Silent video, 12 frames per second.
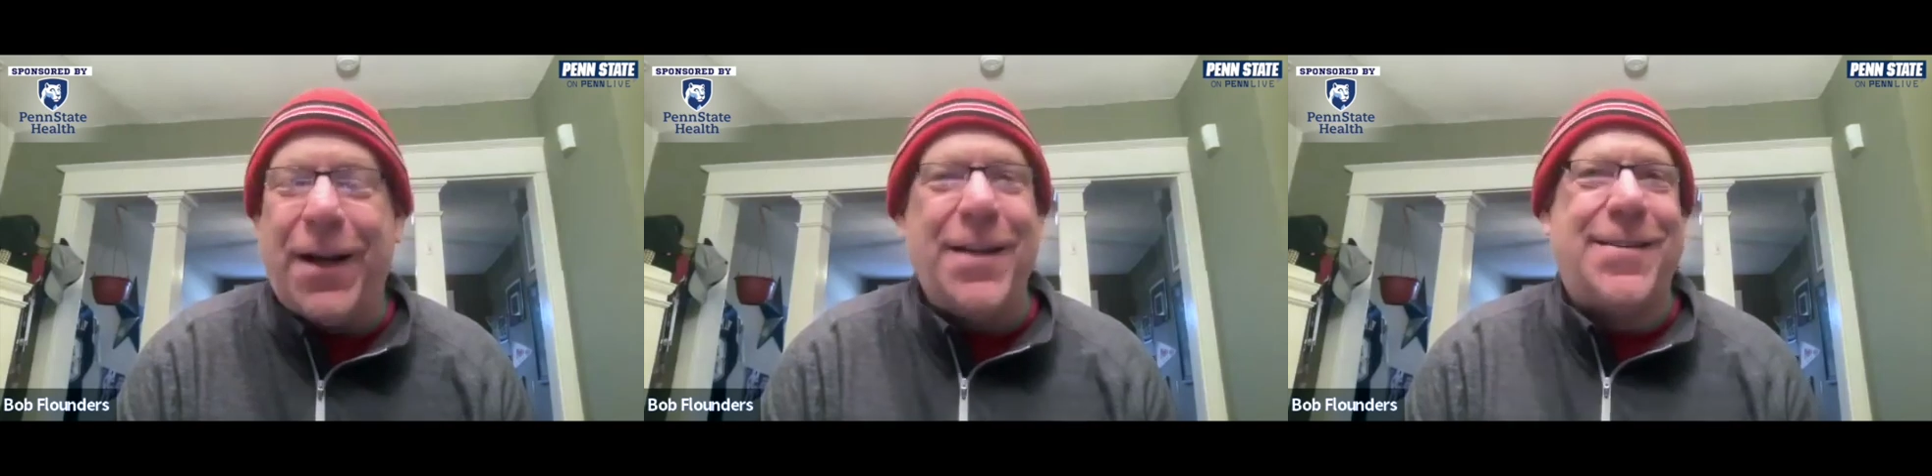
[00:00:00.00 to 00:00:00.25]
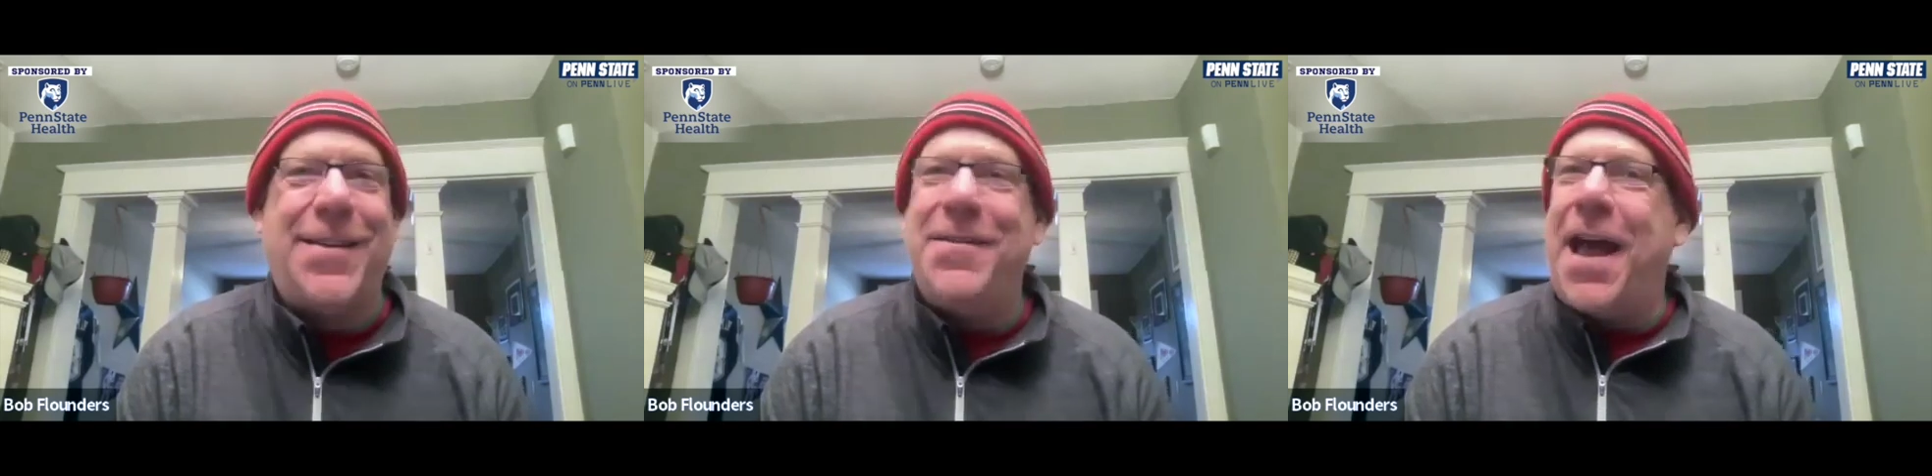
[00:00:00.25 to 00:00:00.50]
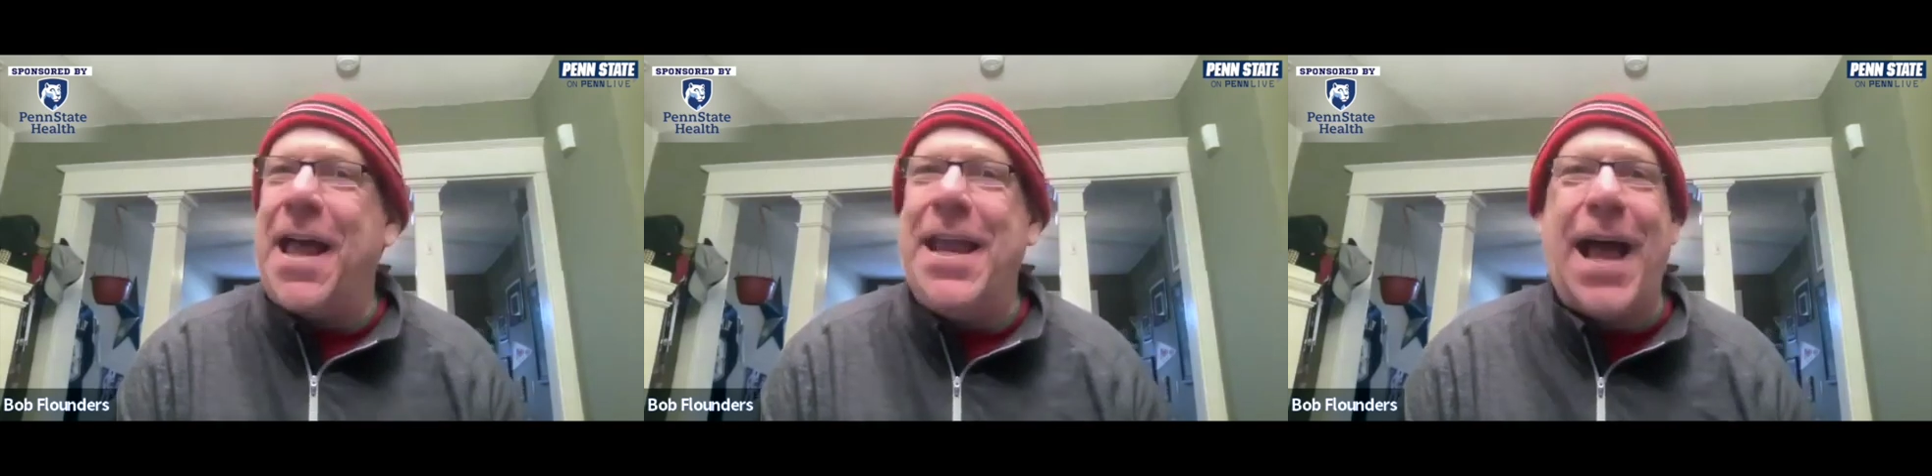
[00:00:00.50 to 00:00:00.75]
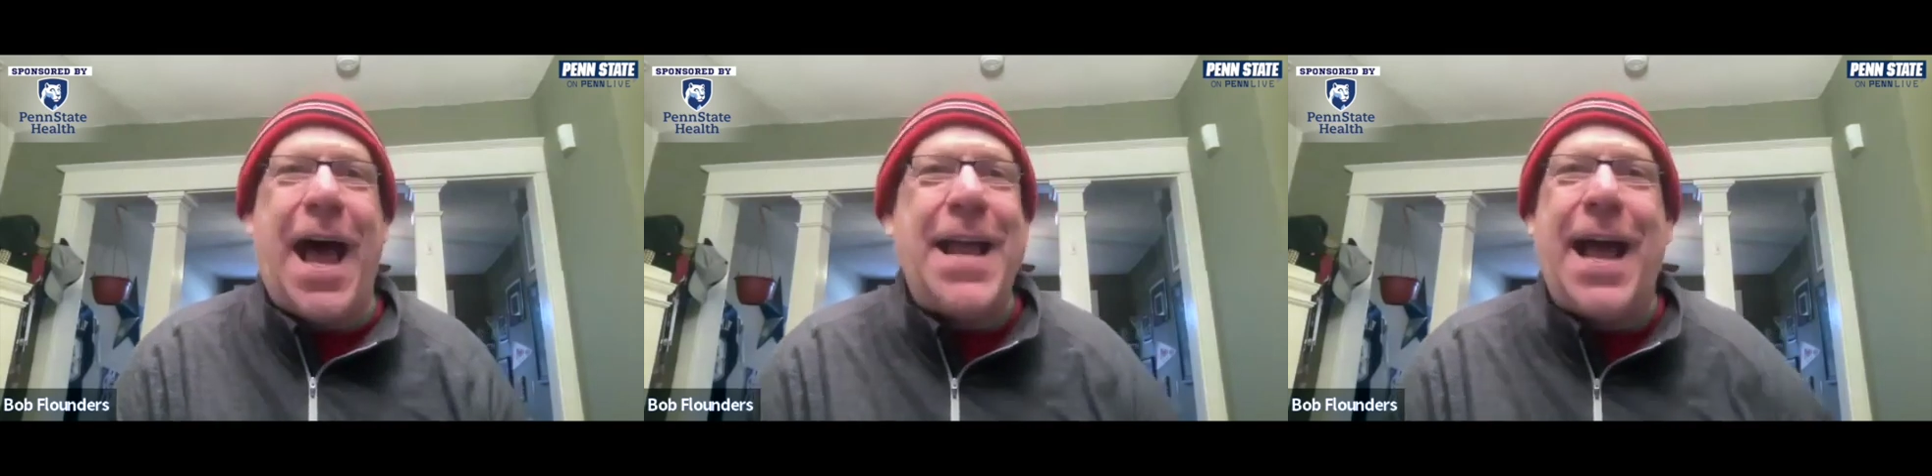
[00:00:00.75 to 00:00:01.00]
because
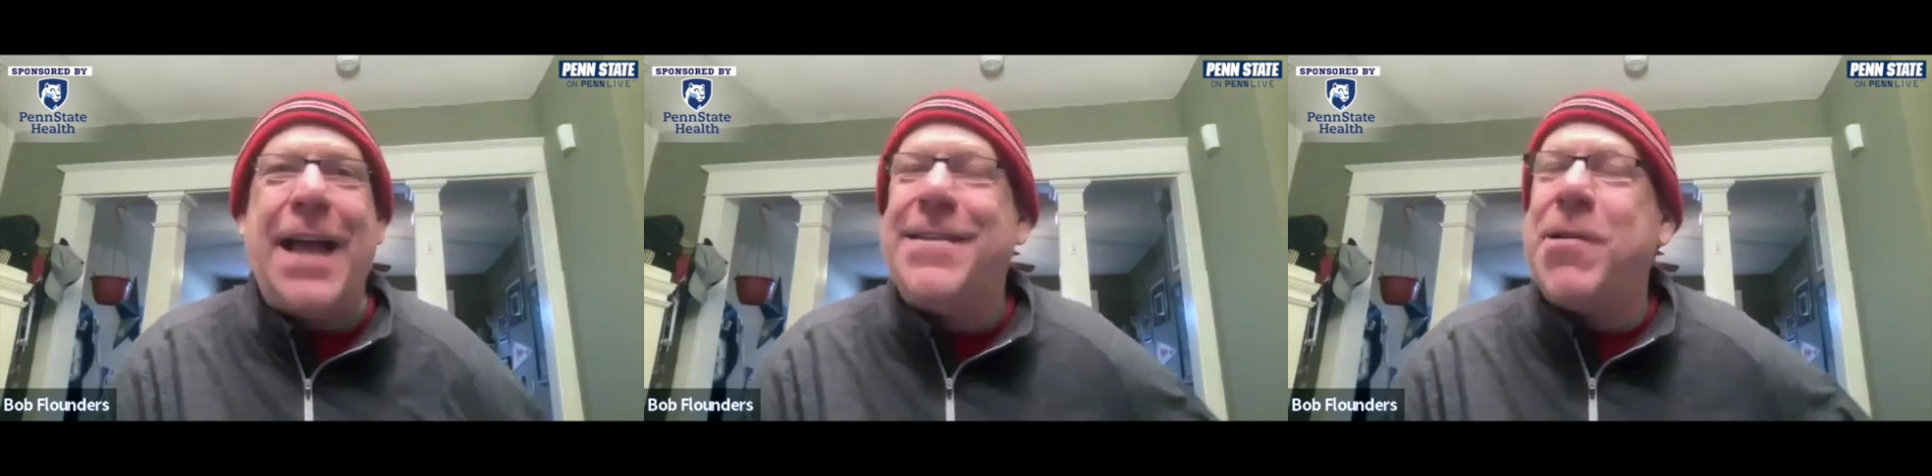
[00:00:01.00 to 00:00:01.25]
I